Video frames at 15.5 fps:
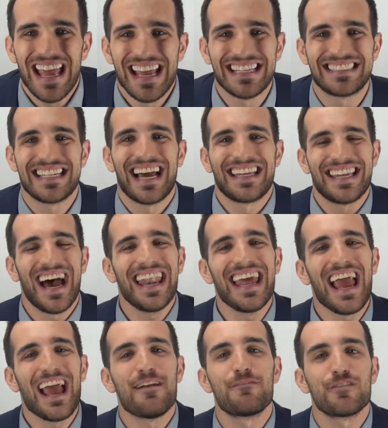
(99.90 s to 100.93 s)
is that
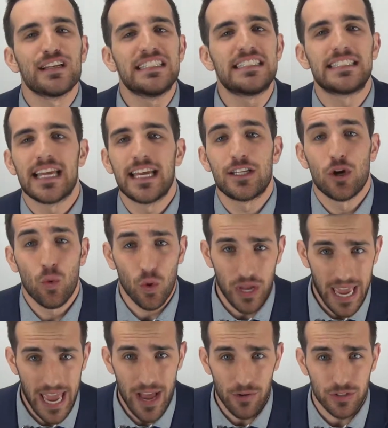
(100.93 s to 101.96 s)
not every state will
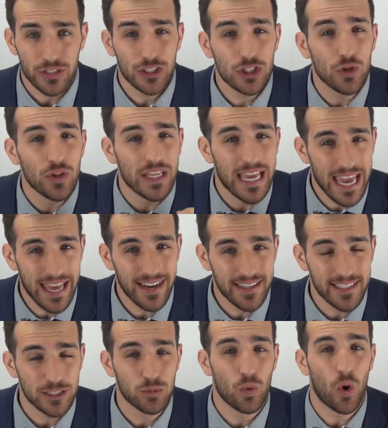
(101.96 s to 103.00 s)
count, so the
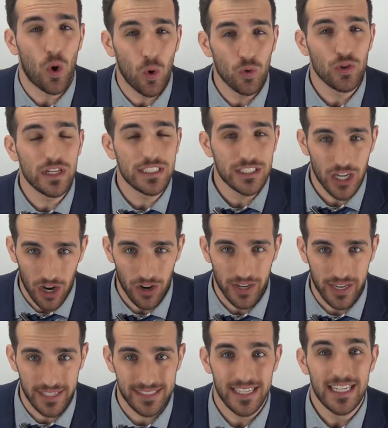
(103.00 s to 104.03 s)
candidates will only
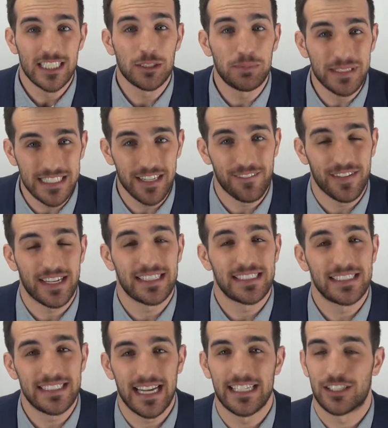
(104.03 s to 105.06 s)
target specific
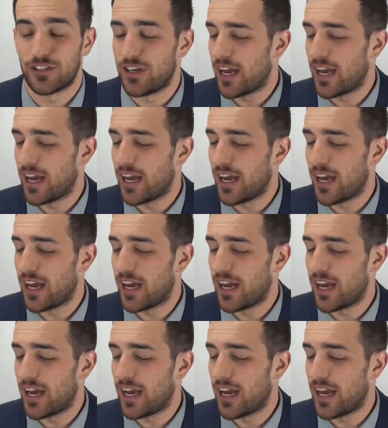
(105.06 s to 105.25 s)
states.